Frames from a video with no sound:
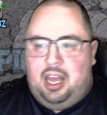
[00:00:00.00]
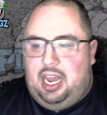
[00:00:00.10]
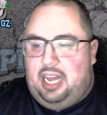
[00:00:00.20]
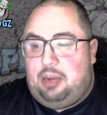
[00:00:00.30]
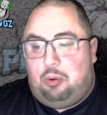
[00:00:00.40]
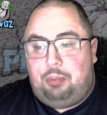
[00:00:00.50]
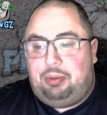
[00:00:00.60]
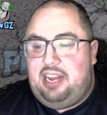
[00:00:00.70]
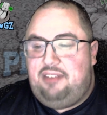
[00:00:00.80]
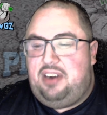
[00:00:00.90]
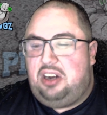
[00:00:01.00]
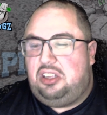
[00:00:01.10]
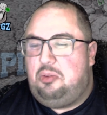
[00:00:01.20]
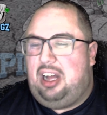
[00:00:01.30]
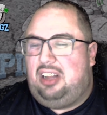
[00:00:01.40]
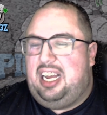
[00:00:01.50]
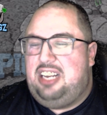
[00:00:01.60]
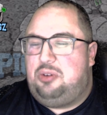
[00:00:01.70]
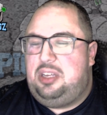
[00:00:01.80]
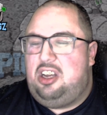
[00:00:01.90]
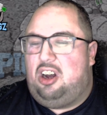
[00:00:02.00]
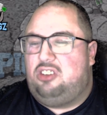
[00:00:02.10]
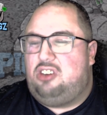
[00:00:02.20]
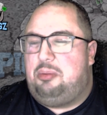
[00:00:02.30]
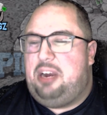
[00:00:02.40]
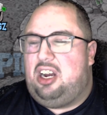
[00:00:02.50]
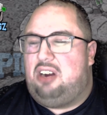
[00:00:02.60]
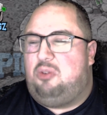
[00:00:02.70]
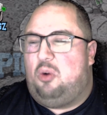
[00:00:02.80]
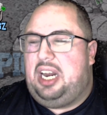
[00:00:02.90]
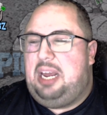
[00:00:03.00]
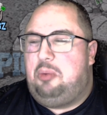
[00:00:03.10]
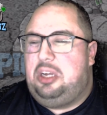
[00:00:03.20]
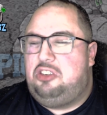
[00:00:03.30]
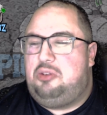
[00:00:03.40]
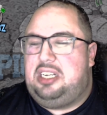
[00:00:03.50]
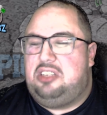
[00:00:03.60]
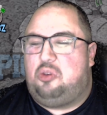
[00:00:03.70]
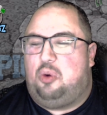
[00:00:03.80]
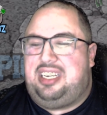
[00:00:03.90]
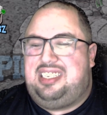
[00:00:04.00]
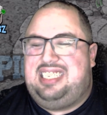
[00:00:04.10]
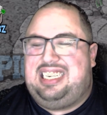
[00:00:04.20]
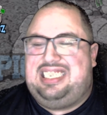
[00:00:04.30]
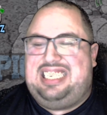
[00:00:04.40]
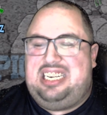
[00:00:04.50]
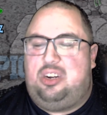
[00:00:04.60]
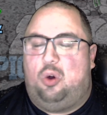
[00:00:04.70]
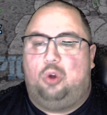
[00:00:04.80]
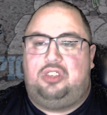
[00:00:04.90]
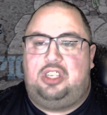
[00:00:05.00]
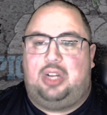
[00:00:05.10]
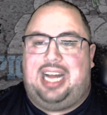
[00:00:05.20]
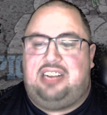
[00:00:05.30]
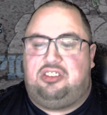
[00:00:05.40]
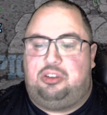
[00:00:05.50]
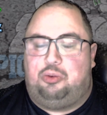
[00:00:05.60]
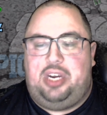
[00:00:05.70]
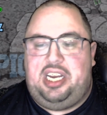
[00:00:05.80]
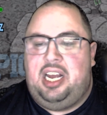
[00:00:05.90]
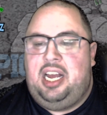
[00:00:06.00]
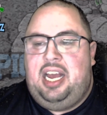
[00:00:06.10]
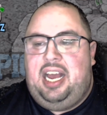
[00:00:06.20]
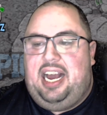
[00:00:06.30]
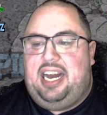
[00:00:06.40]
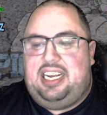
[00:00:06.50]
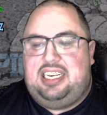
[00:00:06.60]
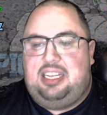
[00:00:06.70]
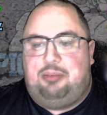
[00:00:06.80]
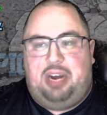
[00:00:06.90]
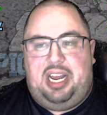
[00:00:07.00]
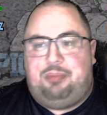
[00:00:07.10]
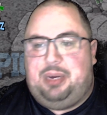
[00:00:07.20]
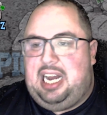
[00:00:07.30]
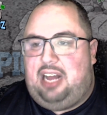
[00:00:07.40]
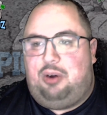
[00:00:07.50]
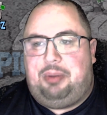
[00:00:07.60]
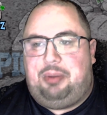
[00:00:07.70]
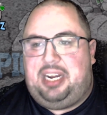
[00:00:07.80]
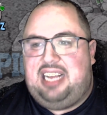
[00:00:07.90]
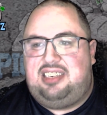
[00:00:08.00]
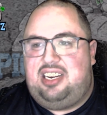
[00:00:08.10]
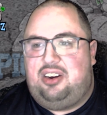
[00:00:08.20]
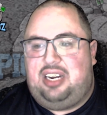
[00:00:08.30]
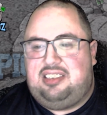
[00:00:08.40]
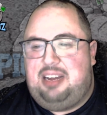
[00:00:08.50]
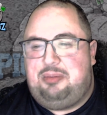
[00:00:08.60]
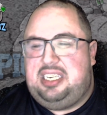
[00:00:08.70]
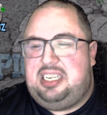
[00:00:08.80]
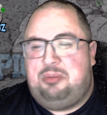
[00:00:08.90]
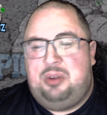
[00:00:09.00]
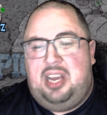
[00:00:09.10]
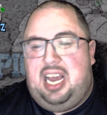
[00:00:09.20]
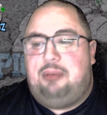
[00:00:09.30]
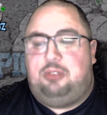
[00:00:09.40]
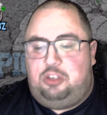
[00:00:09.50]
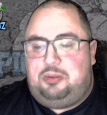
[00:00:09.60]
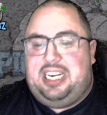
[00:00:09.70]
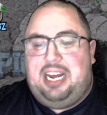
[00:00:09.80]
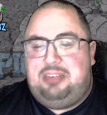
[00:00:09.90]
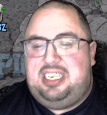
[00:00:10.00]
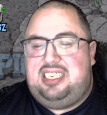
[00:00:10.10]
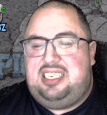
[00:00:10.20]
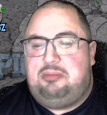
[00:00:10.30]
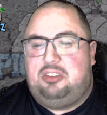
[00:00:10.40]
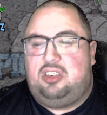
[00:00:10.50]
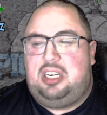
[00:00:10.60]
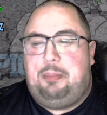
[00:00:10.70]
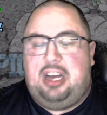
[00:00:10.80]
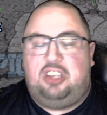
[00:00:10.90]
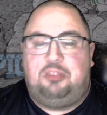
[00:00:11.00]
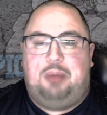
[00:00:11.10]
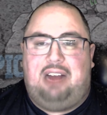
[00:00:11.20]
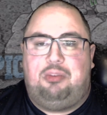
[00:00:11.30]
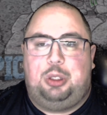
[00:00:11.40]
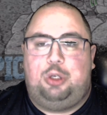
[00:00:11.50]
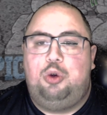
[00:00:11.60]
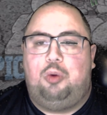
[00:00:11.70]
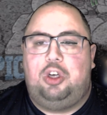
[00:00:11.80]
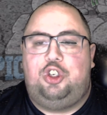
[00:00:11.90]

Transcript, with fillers: and they were playing fairly well entering the All Star break on a four game win streak and scoring 16 goals in their last three heading into the break. But now they're up against it here against an Edmonton team, eh, excuse me, an Edmonton team that's looking to bounce back from a two to one